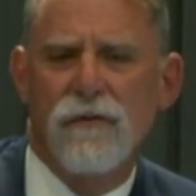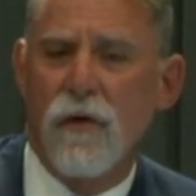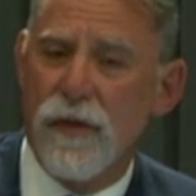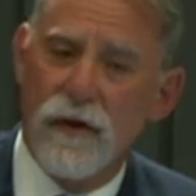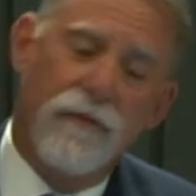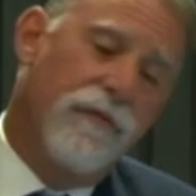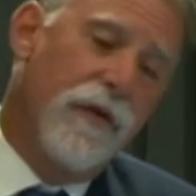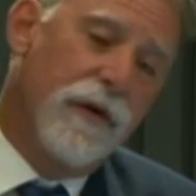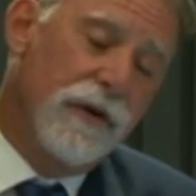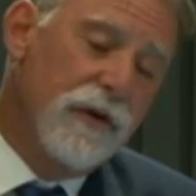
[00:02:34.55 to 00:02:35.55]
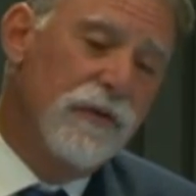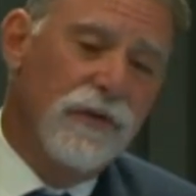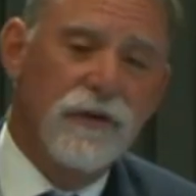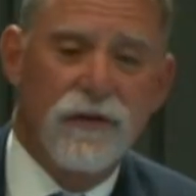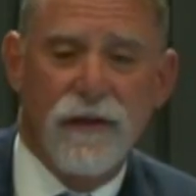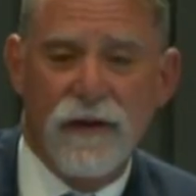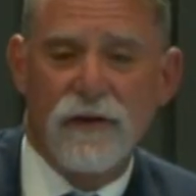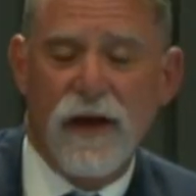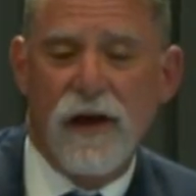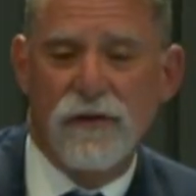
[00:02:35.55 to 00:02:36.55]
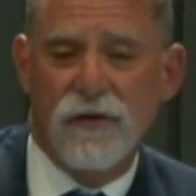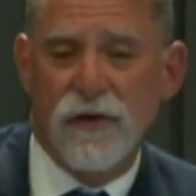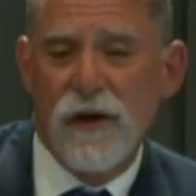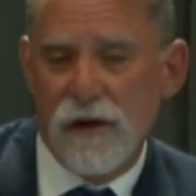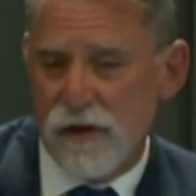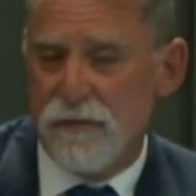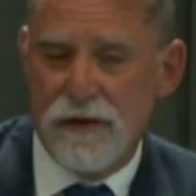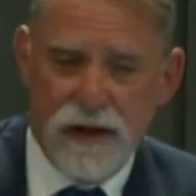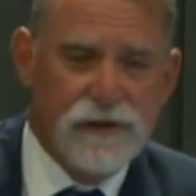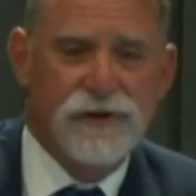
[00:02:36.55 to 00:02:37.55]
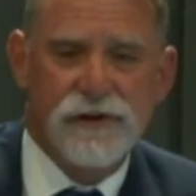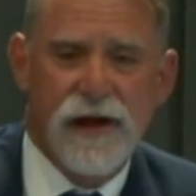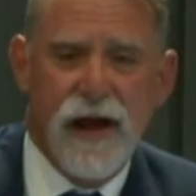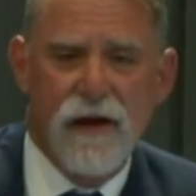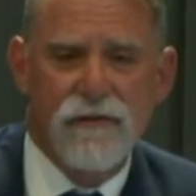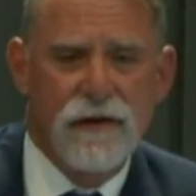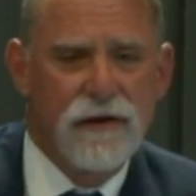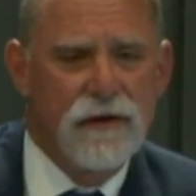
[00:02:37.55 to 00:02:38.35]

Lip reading: for the uses that these houses could potentially have?